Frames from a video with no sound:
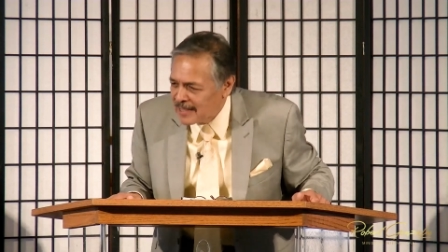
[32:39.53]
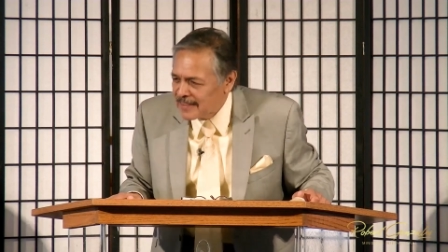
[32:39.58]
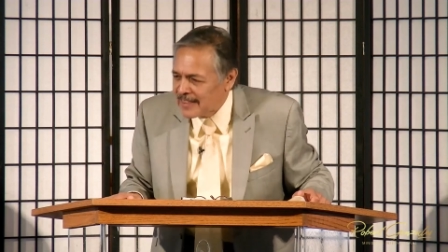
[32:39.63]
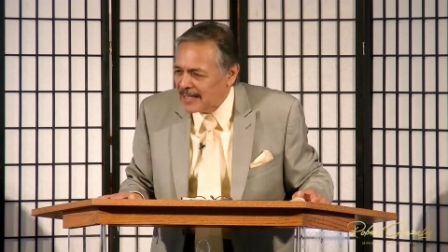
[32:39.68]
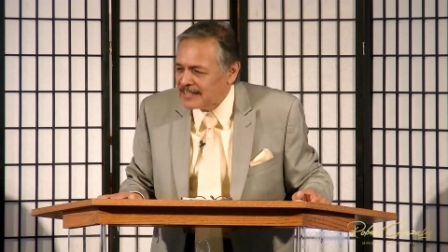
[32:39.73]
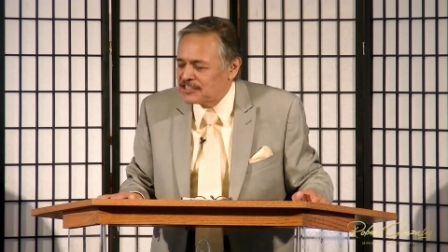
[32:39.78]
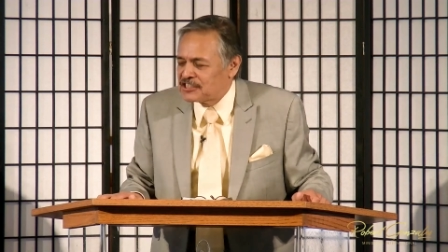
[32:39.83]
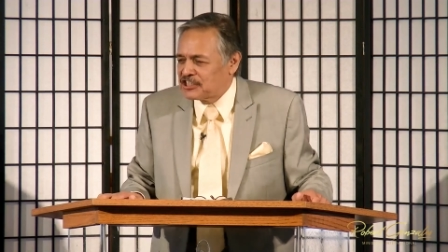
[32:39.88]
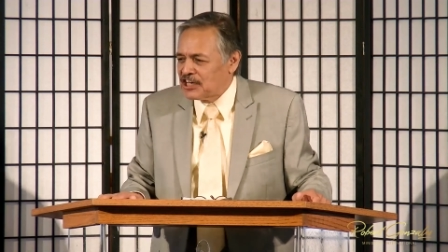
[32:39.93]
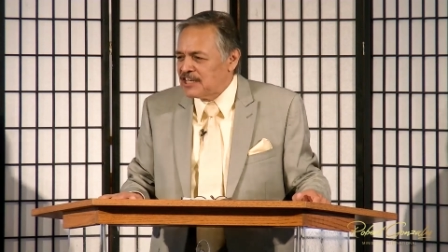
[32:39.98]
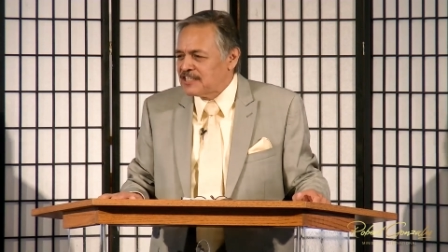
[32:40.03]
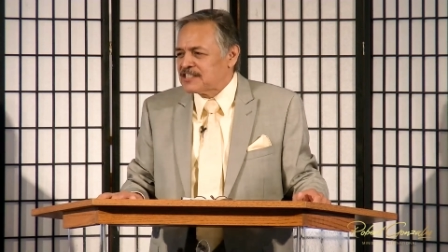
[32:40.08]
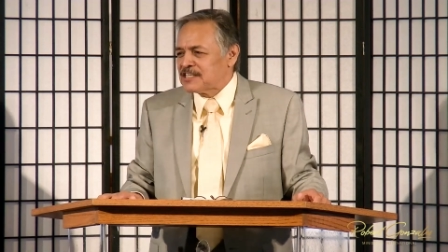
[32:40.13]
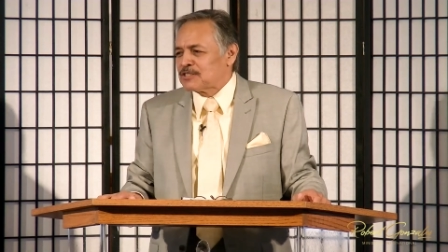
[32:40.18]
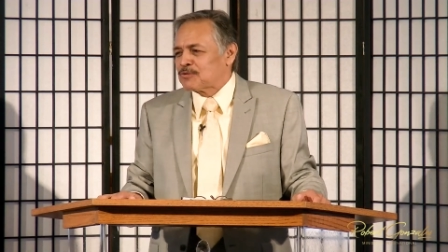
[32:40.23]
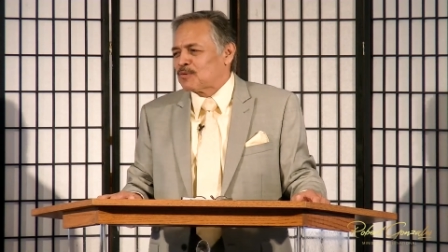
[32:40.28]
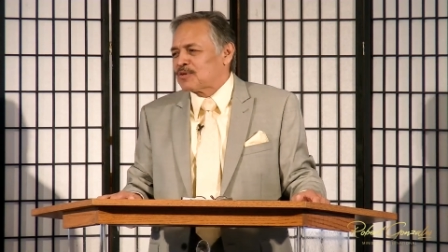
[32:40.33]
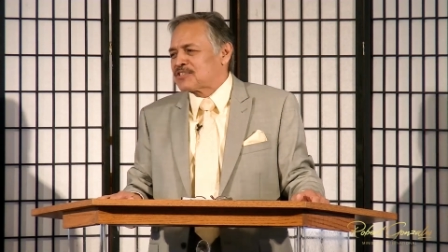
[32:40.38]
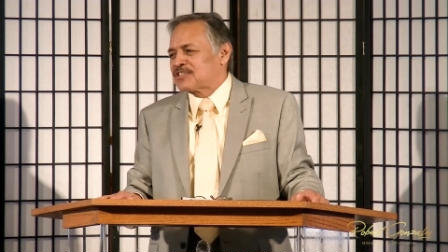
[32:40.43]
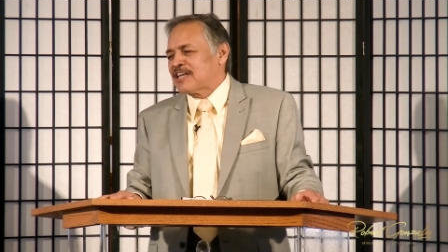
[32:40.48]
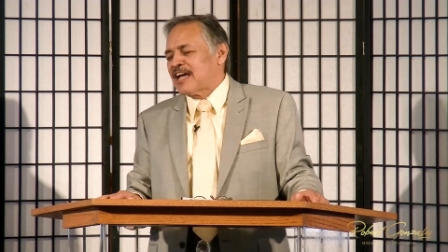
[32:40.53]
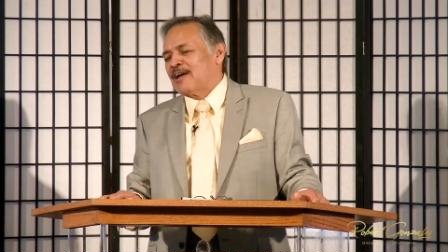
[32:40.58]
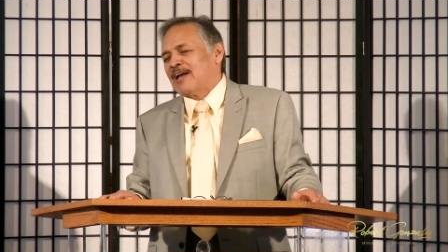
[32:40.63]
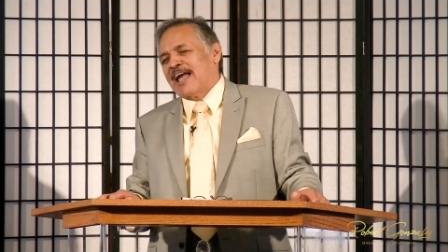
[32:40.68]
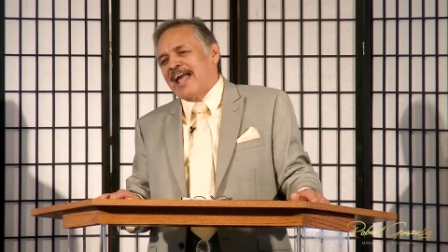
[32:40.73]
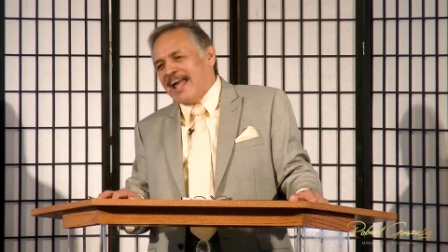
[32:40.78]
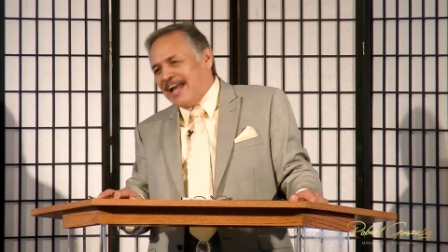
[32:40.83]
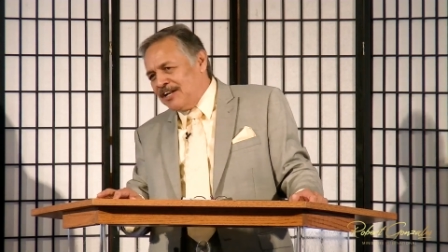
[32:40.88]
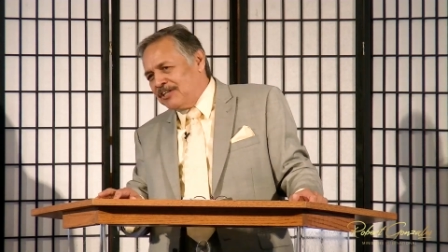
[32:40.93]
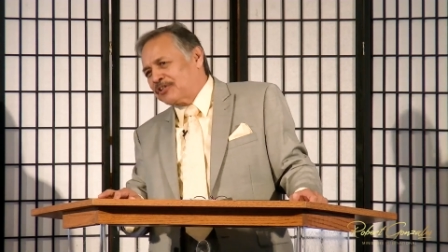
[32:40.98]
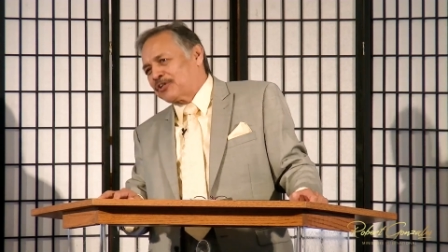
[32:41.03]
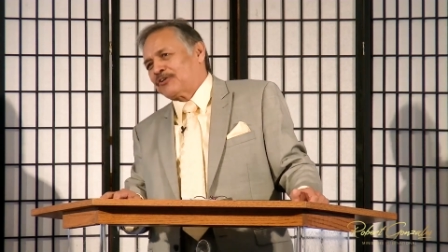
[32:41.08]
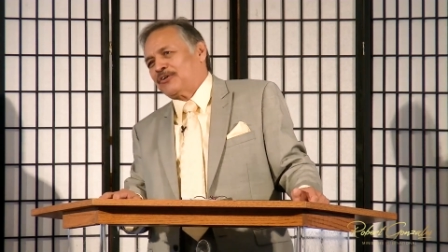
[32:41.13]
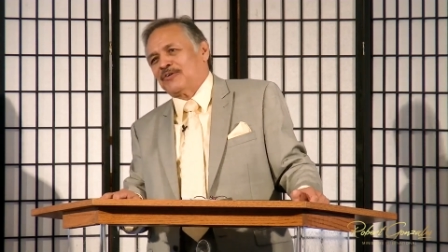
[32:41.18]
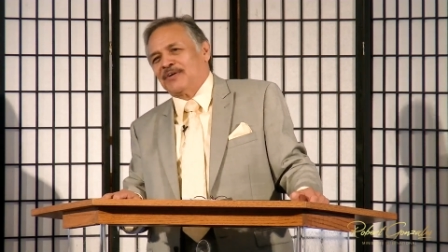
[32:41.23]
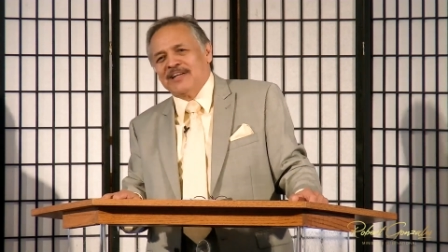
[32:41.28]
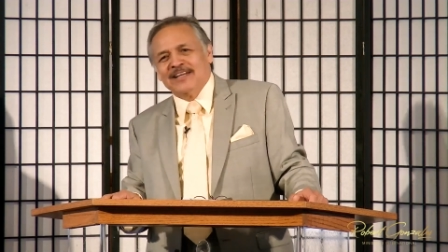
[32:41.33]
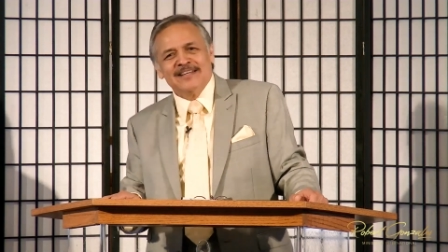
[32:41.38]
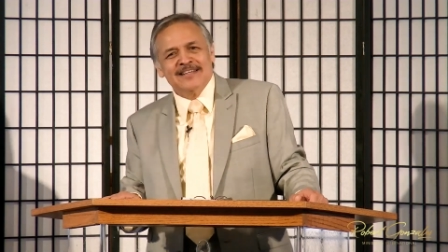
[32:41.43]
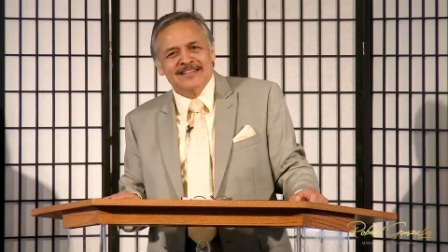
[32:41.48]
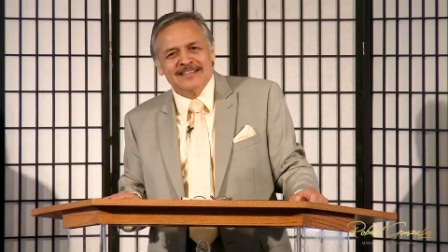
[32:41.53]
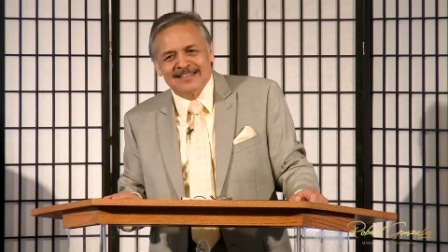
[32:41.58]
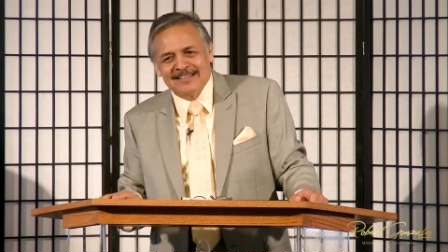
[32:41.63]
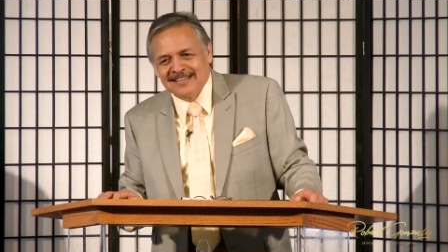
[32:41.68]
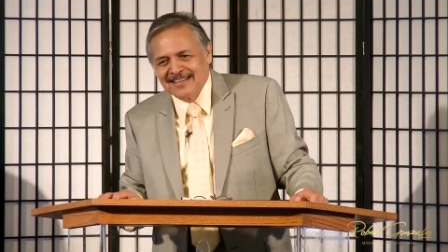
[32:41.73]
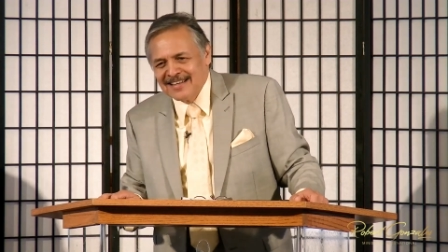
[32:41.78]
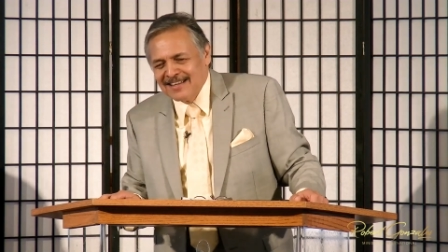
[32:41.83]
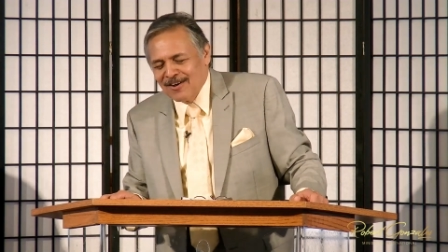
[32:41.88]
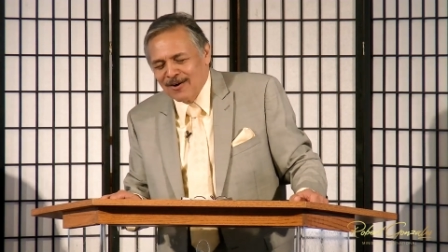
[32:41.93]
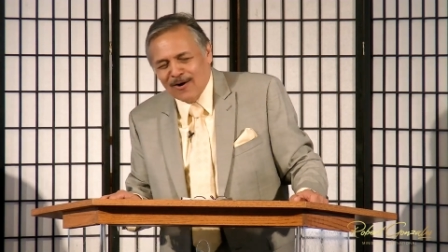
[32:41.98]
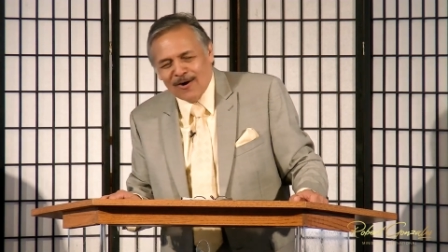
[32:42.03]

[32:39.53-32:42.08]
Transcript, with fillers: That Jesus will say, enter in,